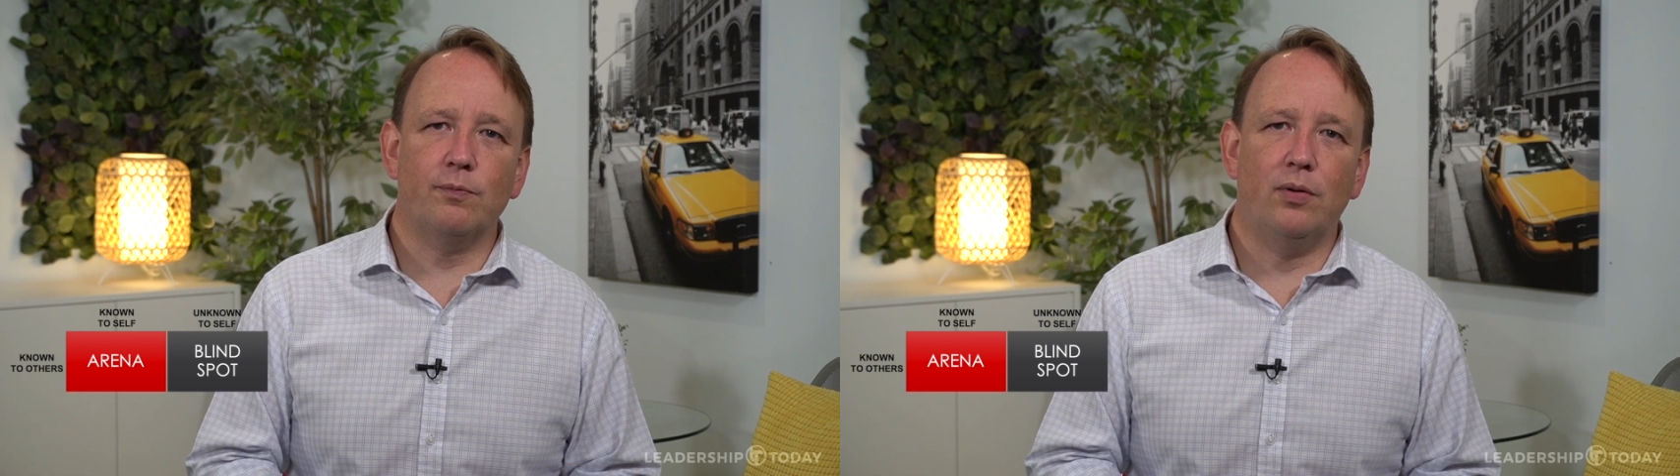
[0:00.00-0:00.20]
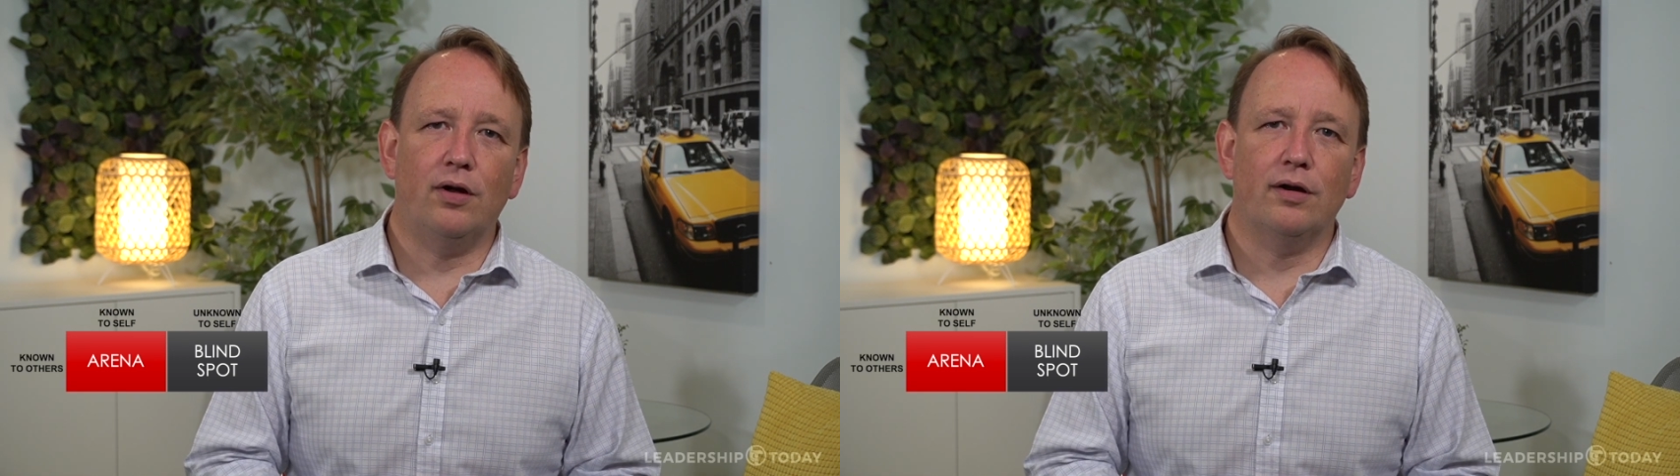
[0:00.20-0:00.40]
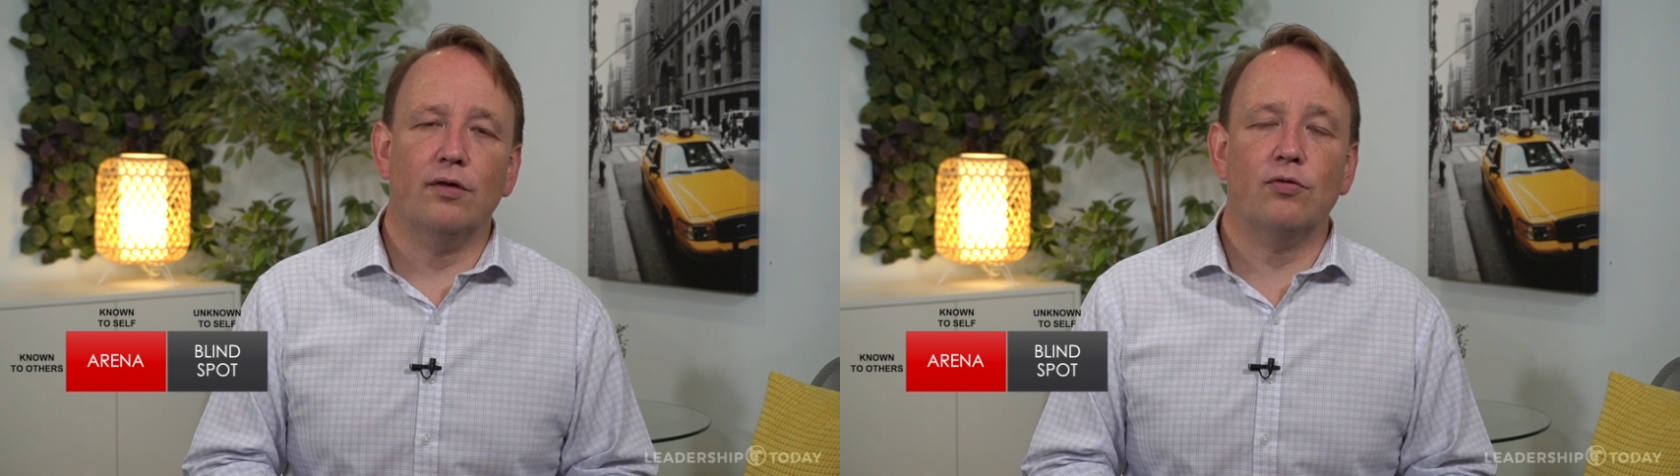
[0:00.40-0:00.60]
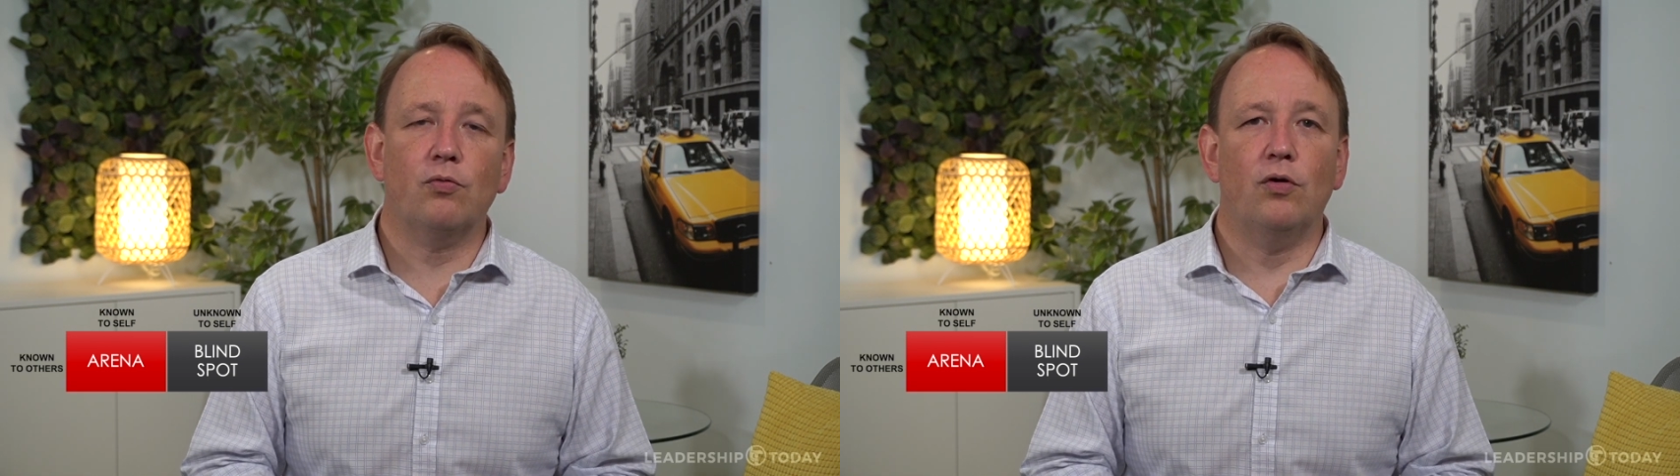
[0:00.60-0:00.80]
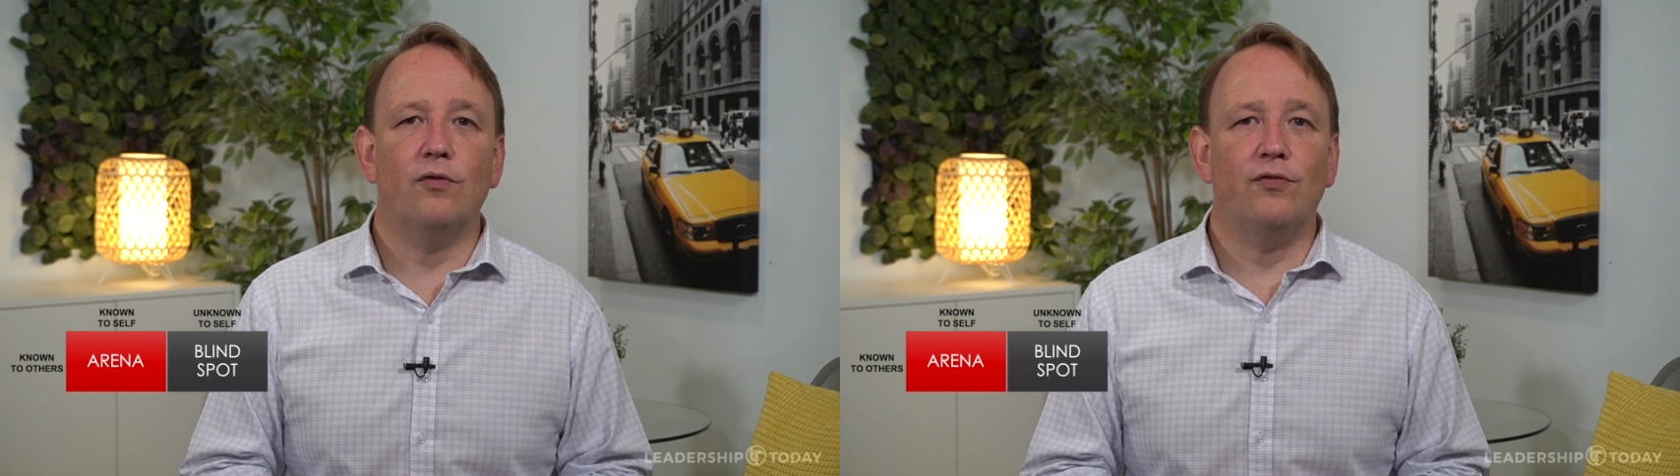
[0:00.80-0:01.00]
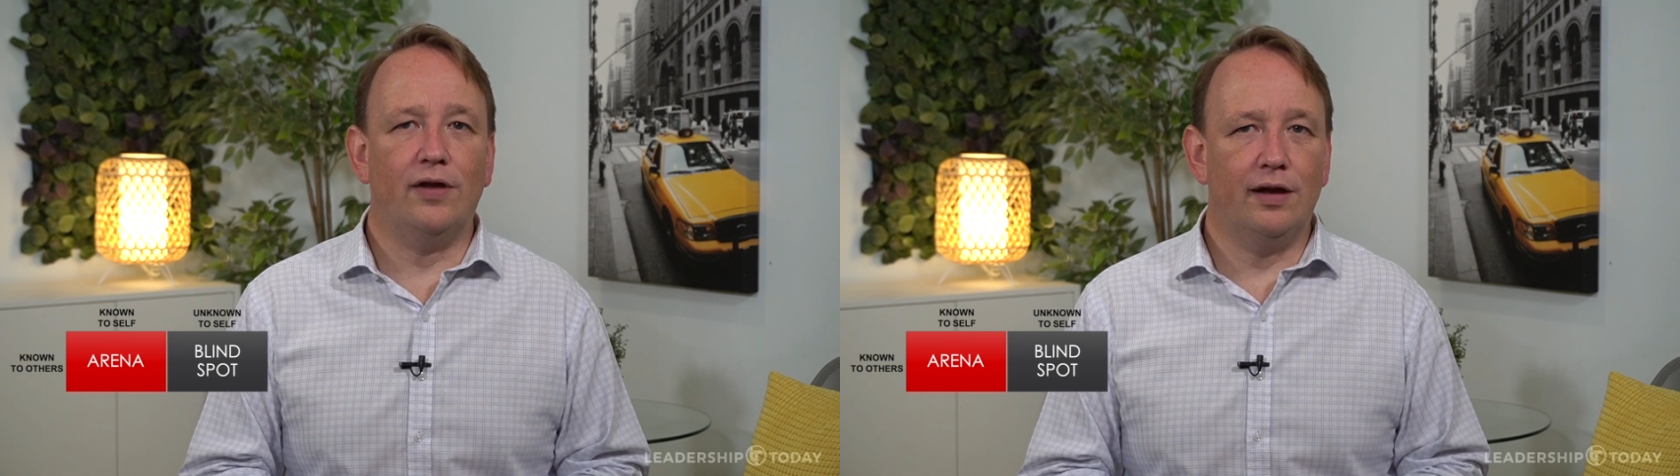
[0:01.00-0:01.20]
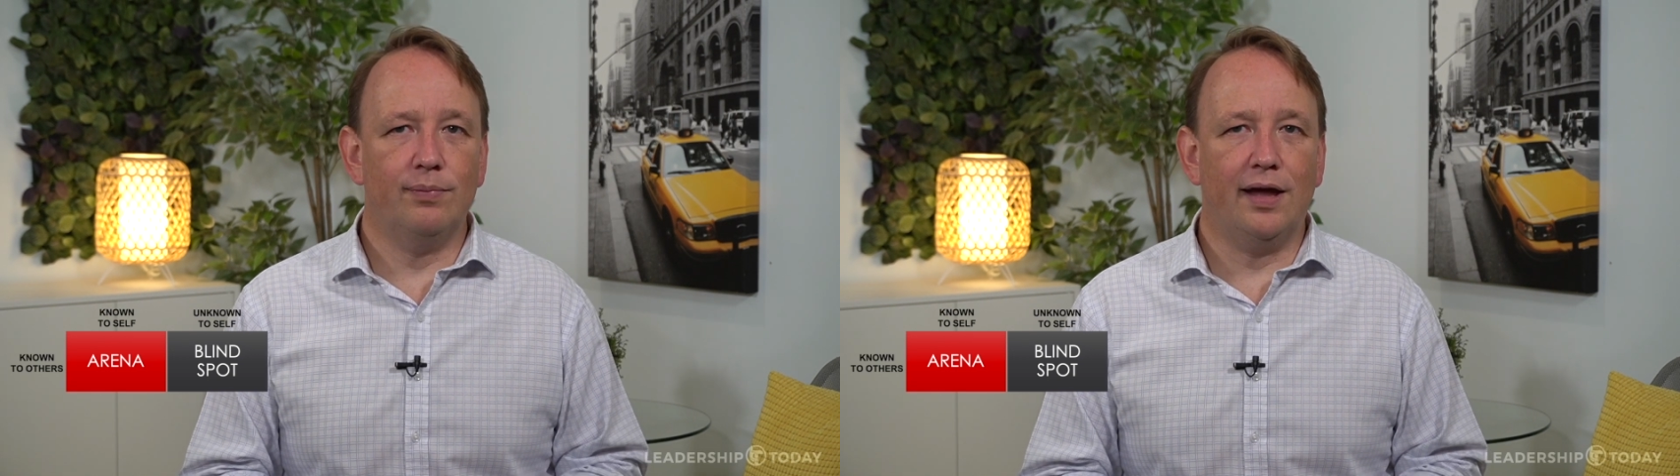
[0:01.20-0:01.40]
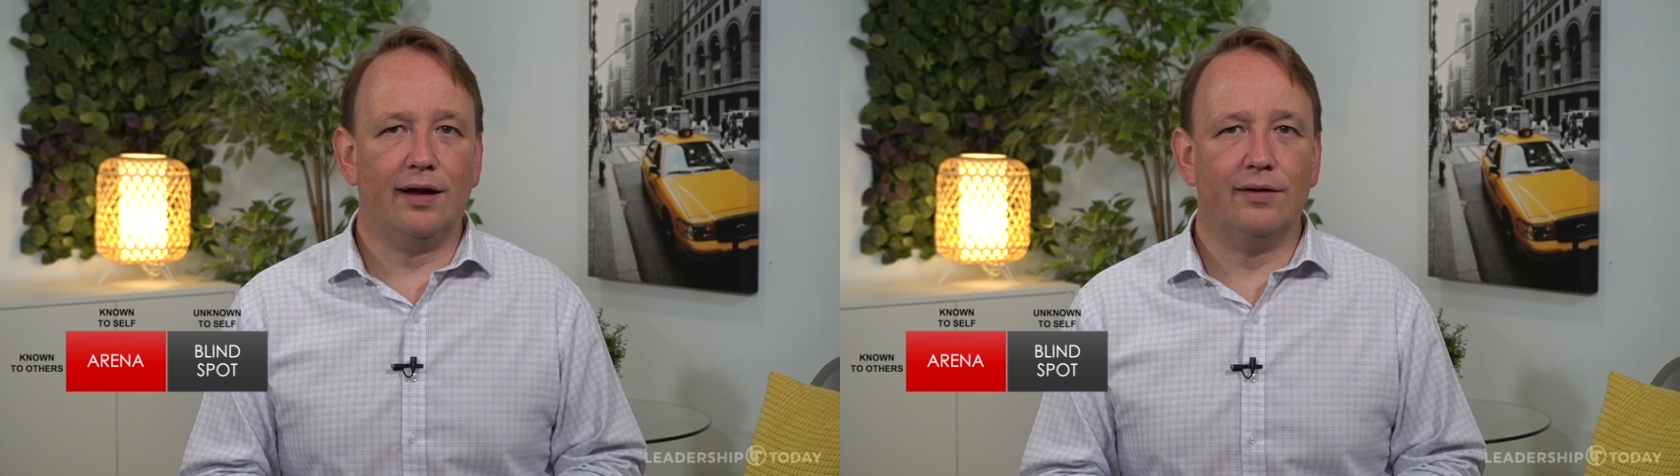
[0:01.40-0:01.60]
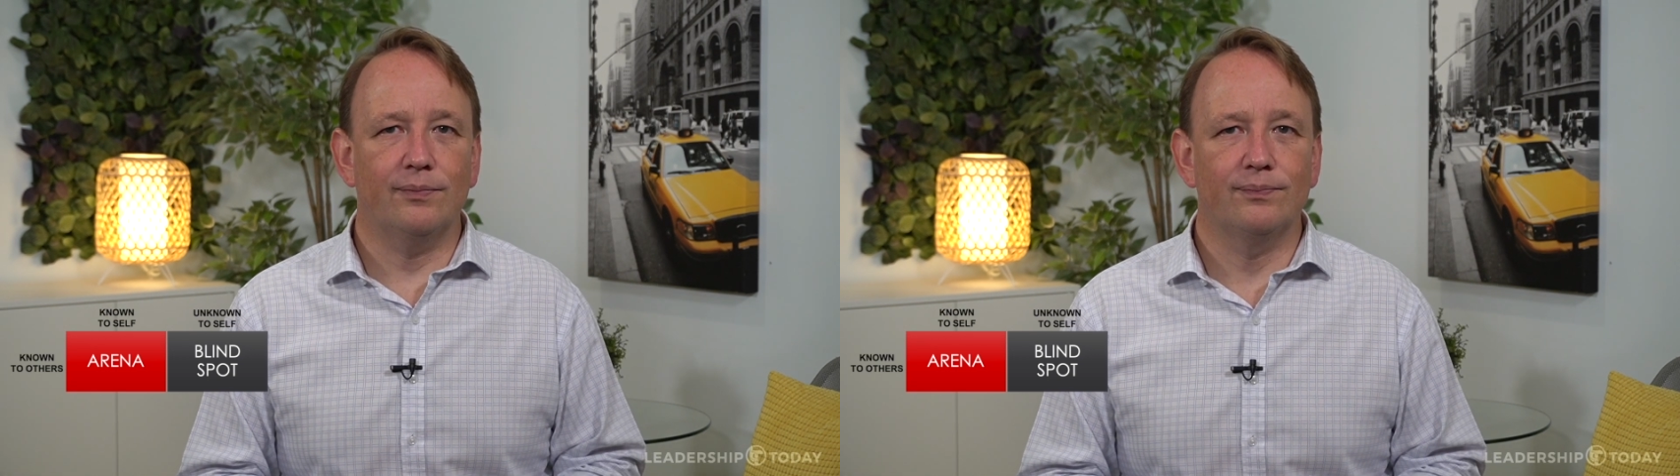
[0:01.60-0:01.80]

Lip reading: spot through feedback.